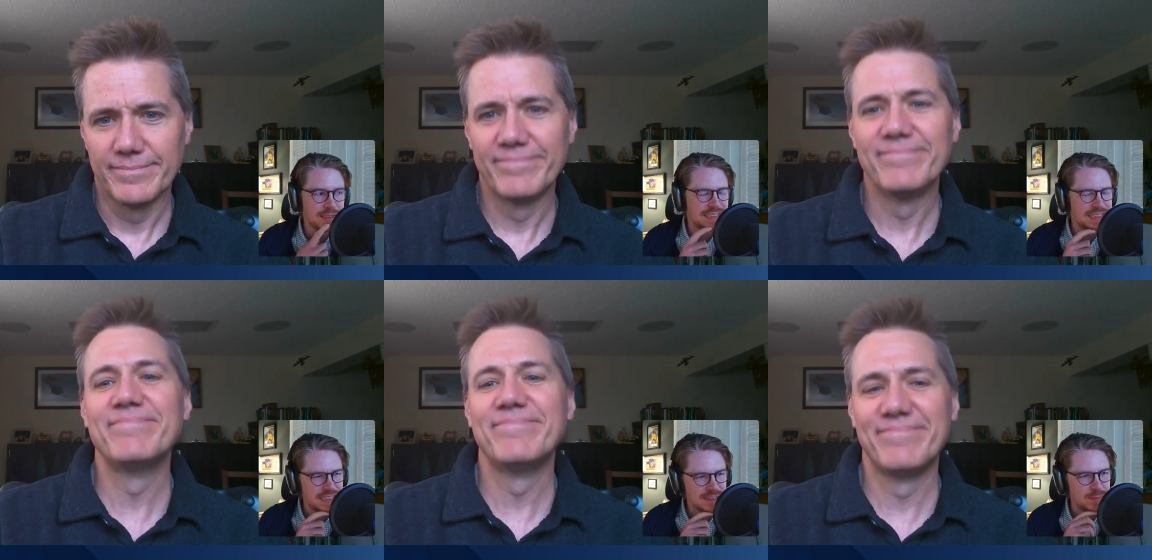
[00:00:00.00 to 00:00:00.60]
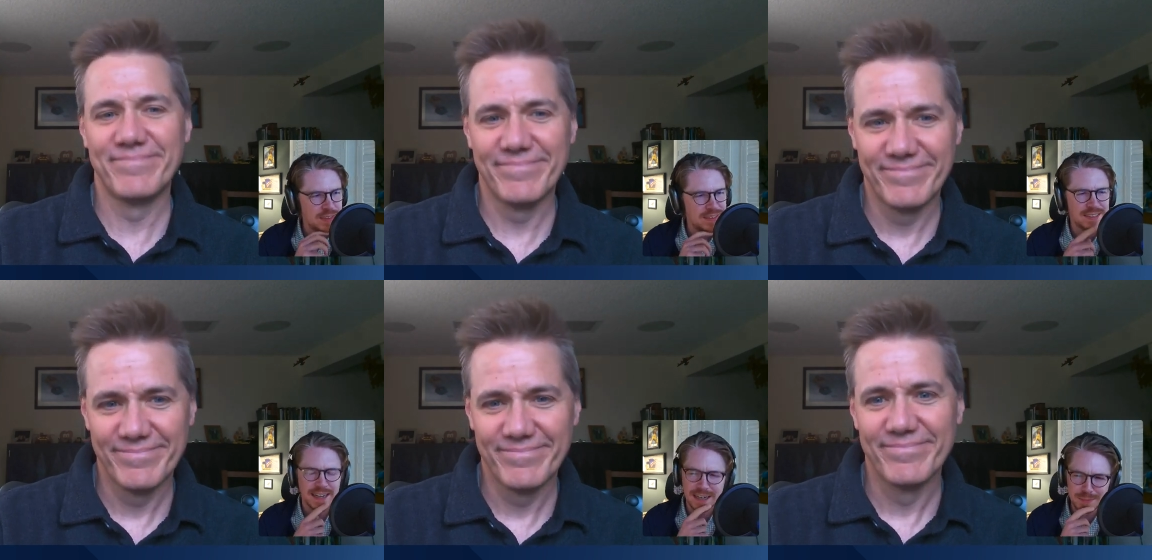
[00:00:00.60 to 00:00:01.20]
Speaker 1: Did they text me,
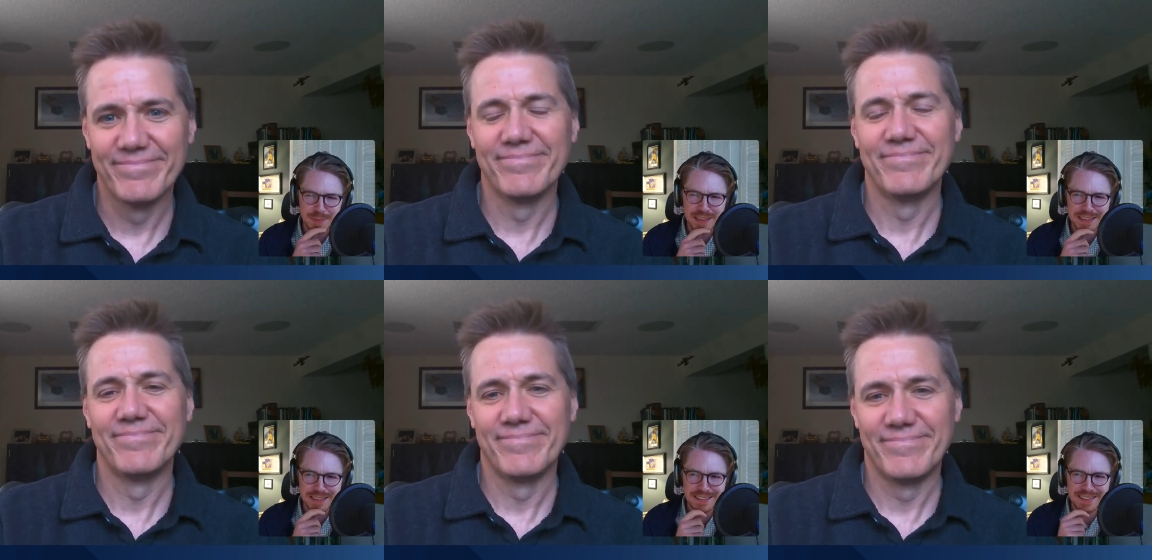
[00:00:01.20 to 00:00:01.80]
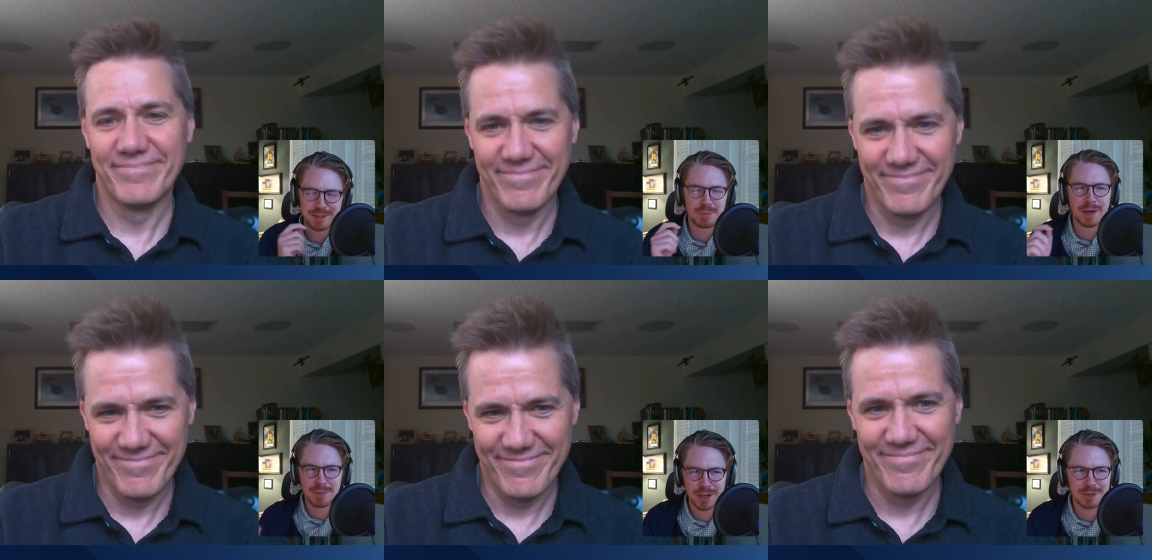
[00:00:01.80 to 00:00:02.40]
Slack me? Is that
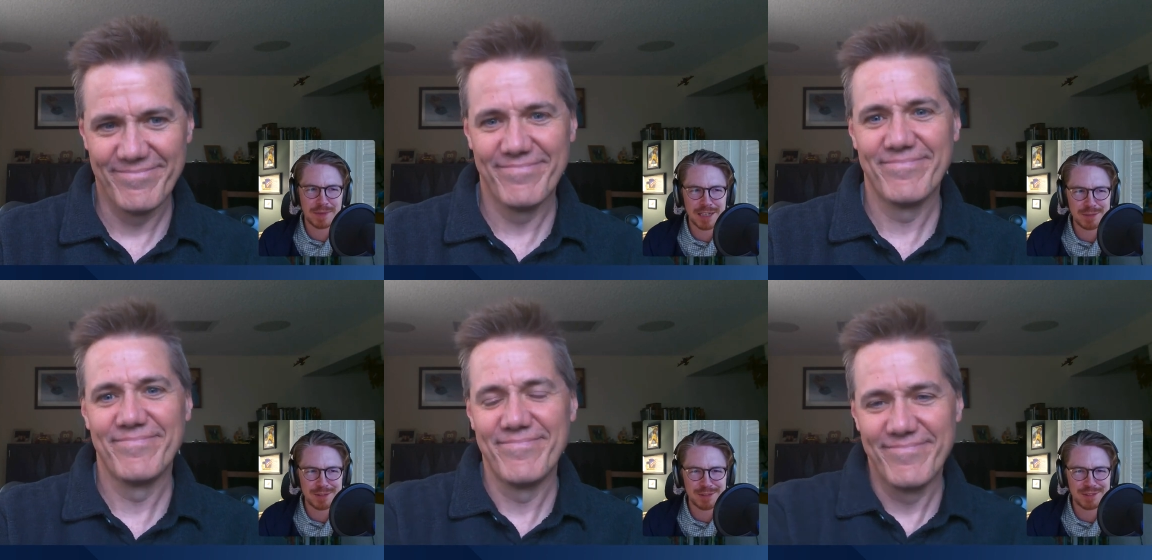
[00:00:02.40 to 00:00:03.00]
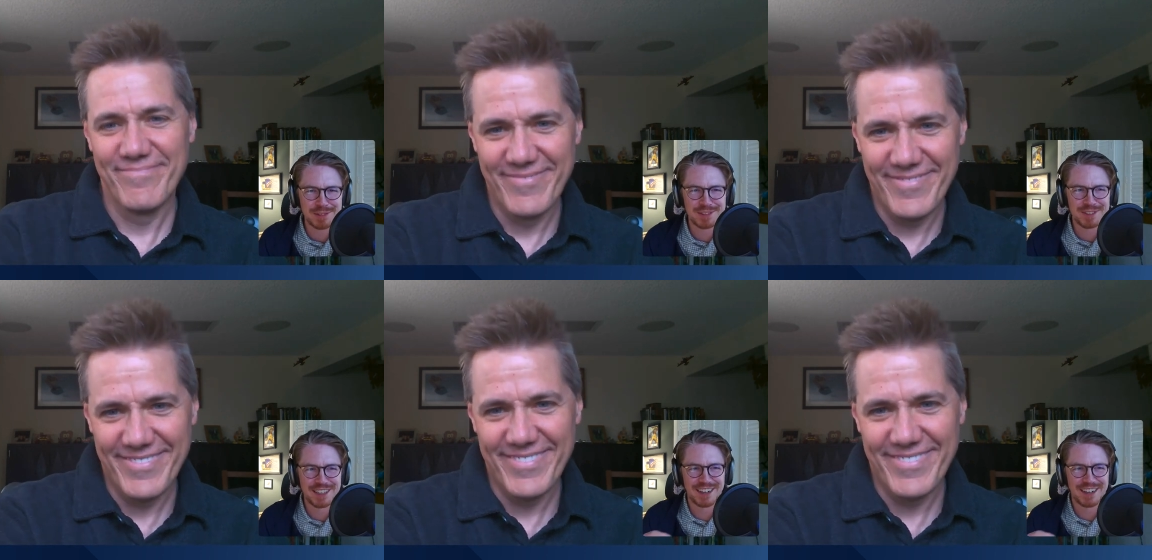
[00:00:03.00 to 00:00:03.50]
my project management tool? You